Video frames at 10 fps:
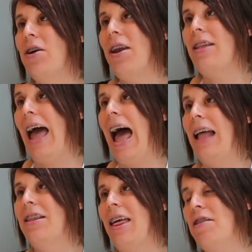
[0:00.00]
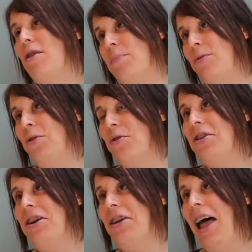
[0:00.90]
You cannot add ketchup on your
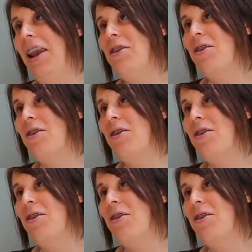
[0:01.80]
cereal,